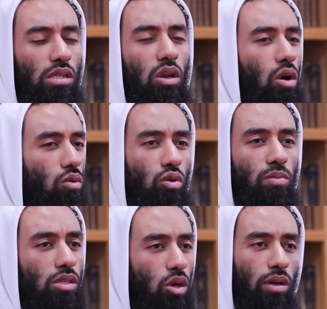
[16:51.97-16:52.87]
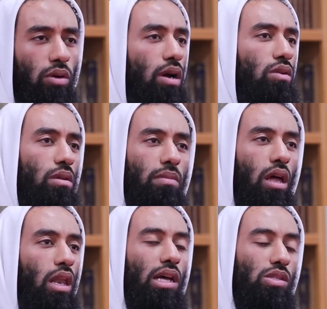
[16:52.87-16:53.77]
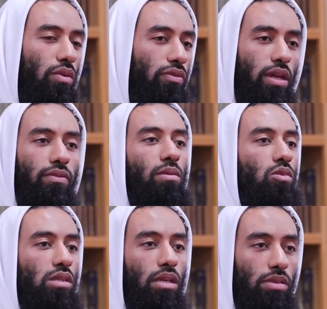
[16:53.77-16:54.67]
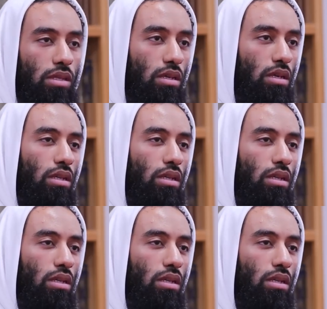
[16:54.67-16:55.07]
There's a lot of rumors going around. The may Allah Azza forgive the Muslims.